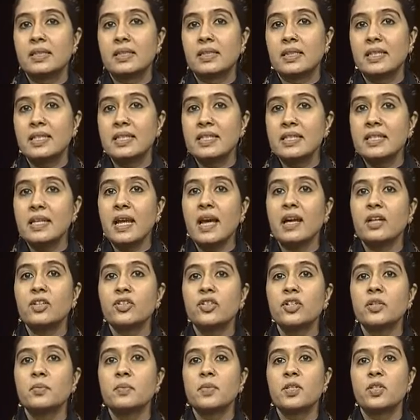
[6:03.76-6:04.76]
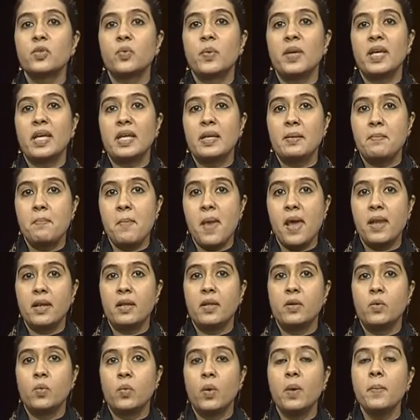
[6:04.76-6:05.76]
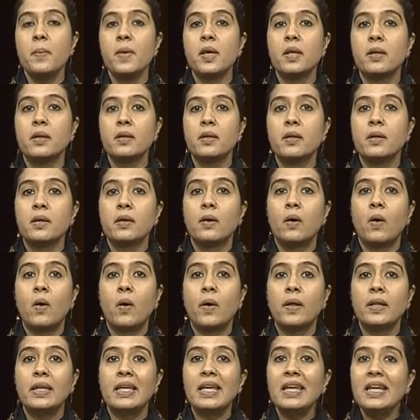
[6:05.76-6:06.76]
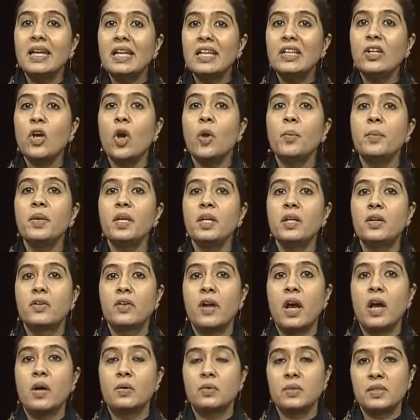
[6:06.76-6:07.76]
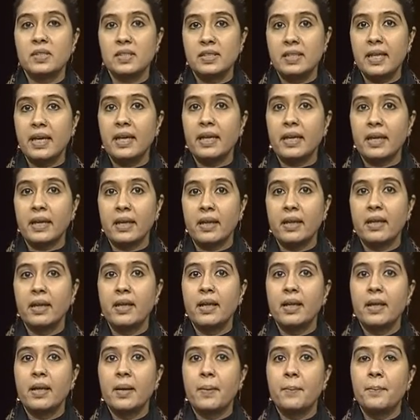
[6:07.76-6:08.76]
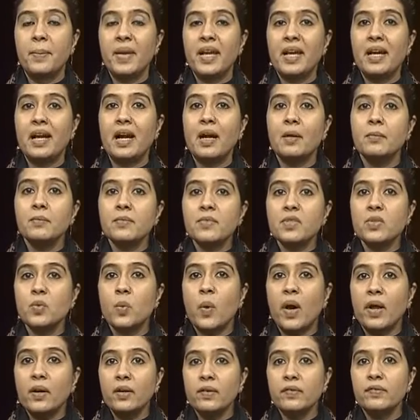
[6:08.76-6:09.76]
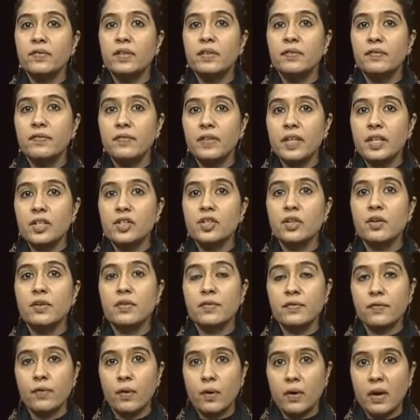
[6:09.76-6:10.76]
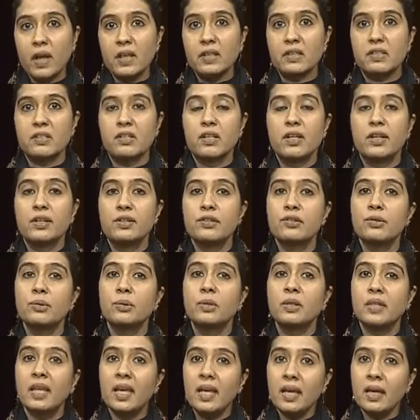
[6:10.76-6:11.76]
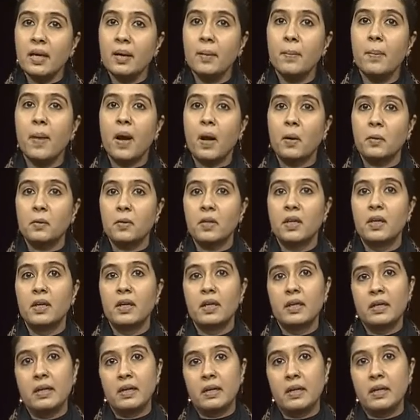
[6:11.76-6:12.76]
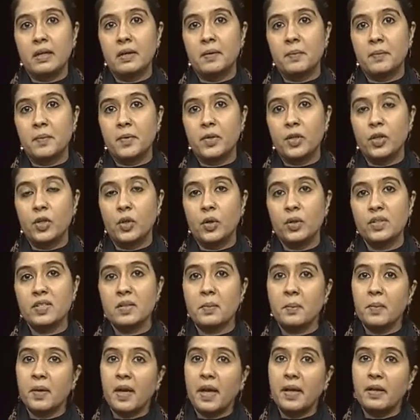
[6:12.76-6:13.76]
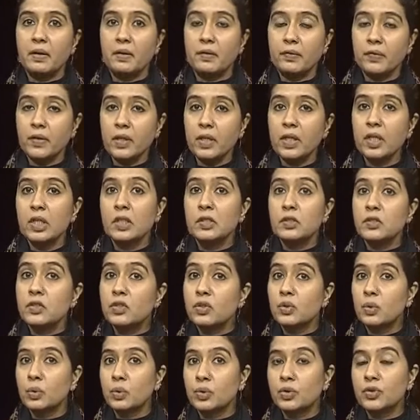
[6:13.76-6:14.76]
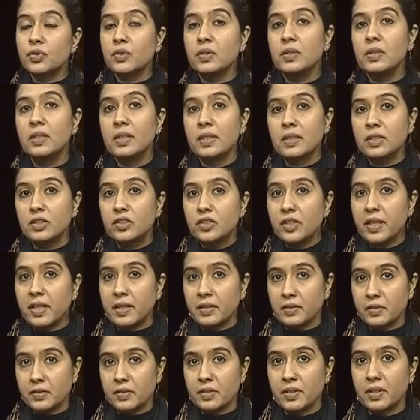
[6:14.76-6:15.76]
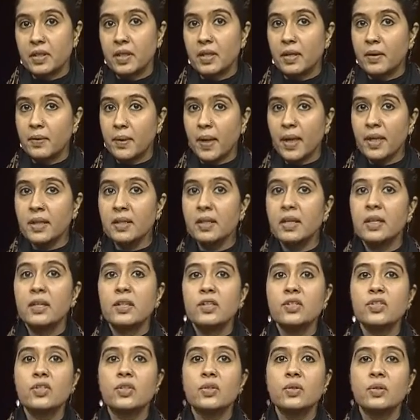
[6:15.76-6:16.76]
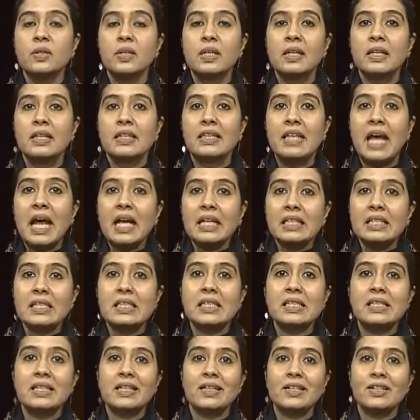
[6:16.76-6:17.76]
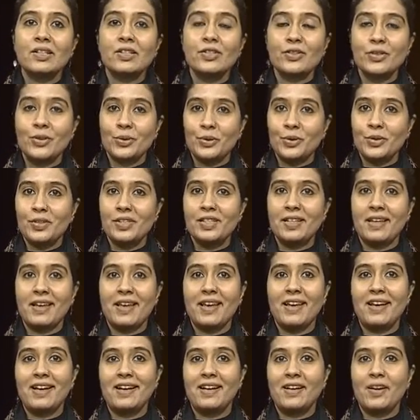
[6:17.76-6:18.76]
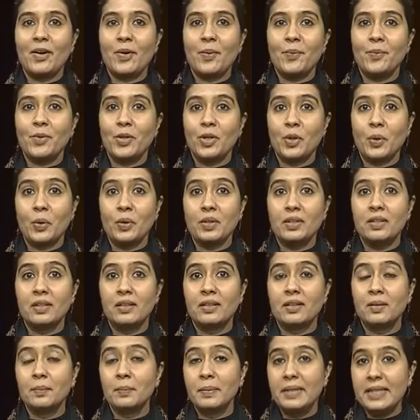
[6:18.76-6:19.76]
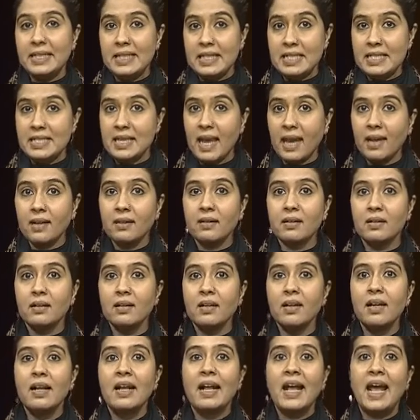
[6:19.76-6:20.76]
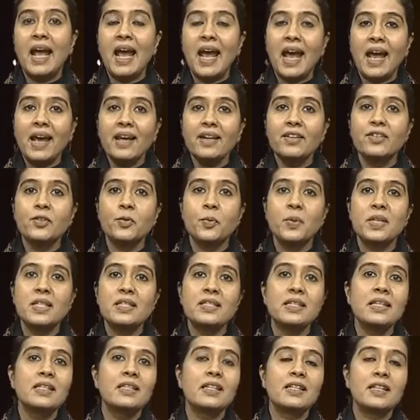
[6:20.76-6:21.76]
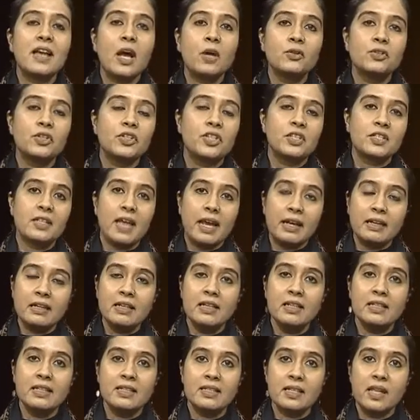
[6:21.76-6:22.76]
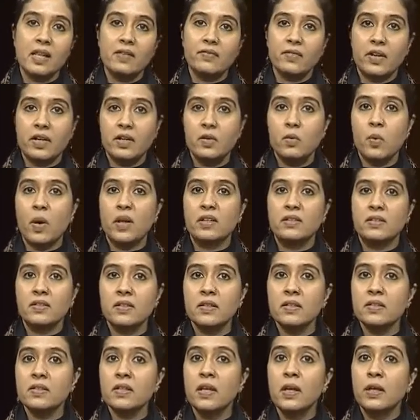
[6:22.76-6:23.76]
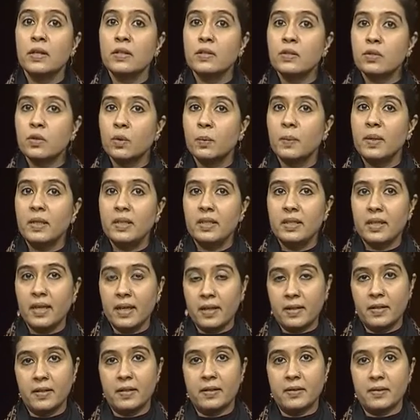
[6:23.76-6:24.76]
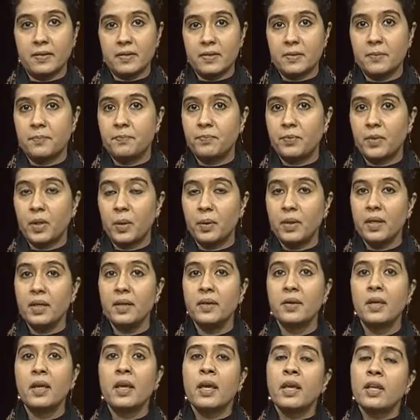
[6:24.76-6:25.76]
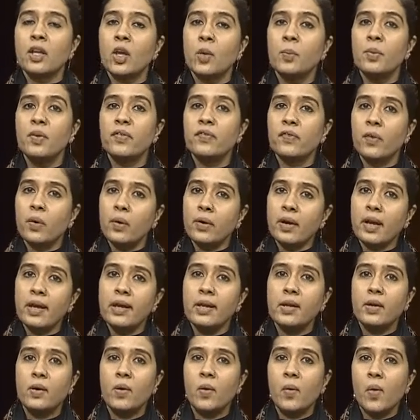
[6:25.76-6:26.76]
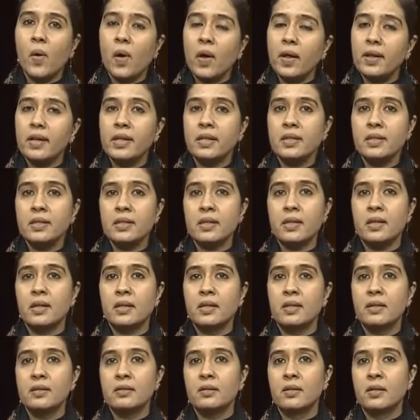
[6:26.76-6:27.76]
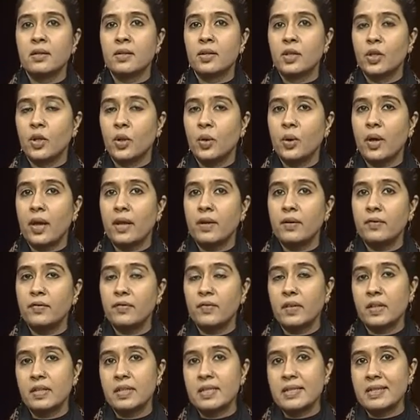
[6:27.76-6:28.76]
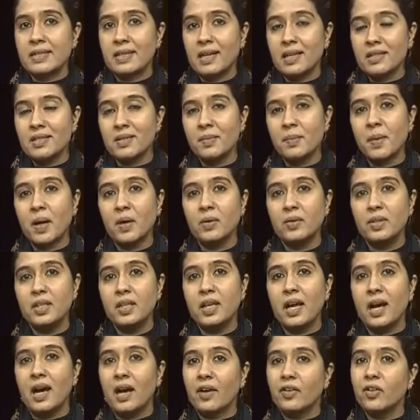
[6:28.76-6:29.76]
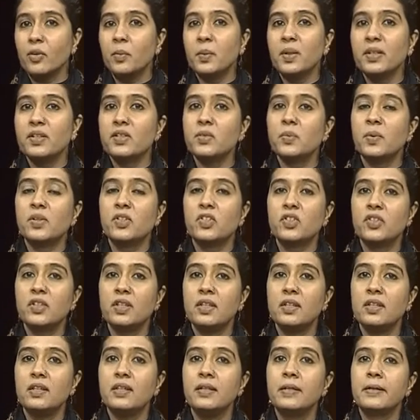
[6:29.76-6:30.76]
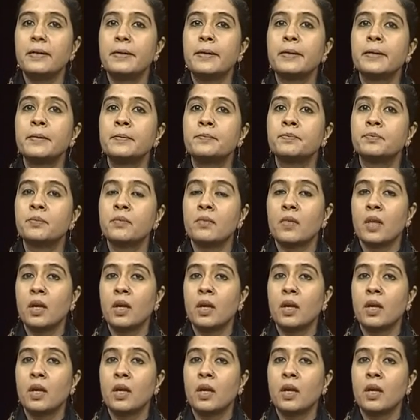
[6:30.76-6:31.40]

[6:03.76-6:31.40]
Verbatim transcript: interaction between men and women on economic grounds then becomes one of the features for us to think about uh, you know some kind of a social change right so that's uh, so to say uh, you know the complete title and we see that how just the title itself advances so many ideas okay now before i go on and uh, uh you know kind of uh, discuss about the arguments which the um,